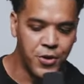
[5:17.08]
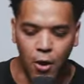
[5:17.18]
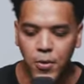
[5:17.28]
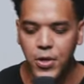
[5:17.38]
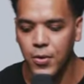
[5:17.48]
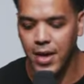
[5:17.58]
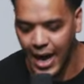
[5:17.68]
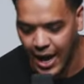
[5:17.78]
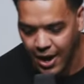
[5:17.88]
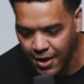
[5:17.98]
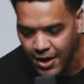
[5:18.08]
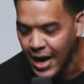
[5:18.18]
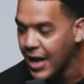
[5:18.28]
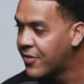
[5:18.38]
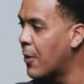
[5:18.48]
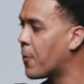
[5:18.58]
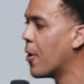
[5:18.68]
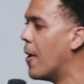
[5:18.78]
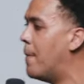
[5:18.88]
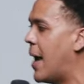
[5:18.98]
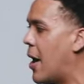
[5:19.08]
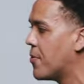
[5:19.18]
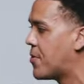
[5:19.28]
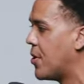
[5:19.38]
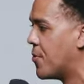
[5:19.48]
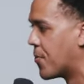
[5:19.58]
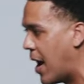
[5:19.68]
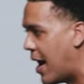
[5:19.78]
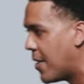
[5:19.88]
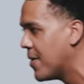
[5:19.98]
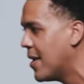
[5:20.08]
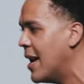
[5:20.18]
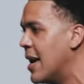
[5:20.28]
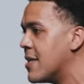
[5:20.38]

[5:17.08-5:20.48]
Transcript: don't you care that we're about to drown?